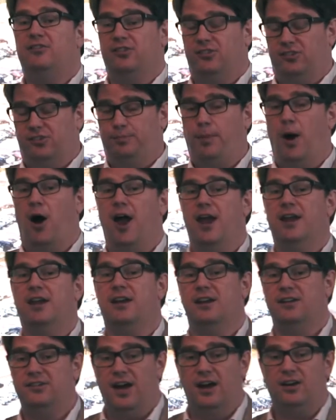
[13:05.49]
To spy and
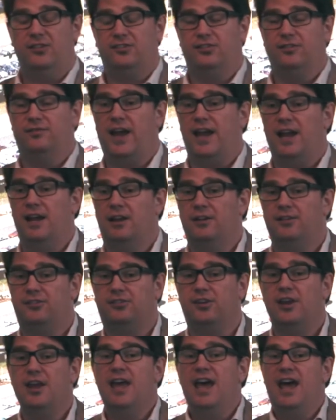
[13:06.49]
conduct
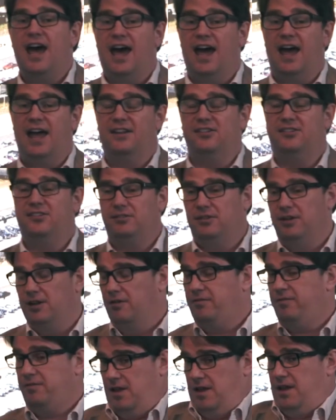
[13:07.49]
surveillance, and
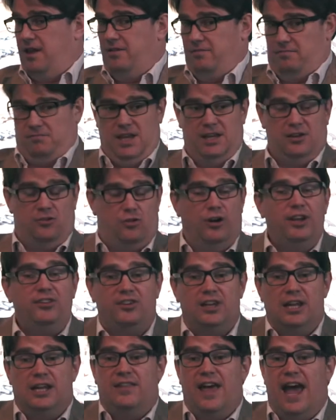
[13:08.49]

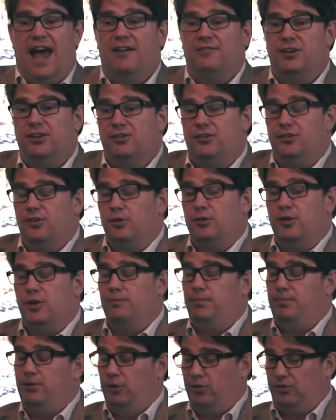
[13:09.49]
increasingly, they're having to
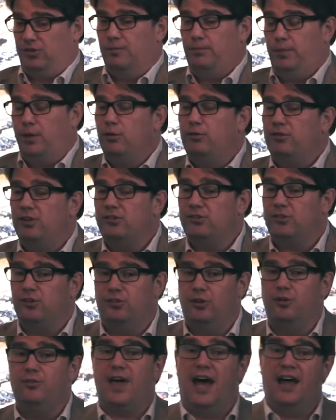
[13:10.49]
use computers to
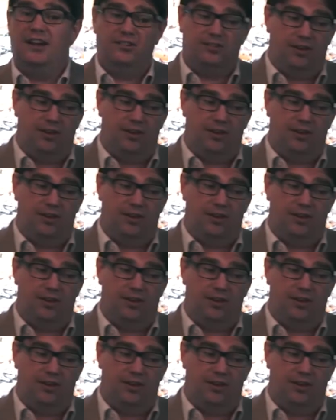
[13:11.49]
do that, and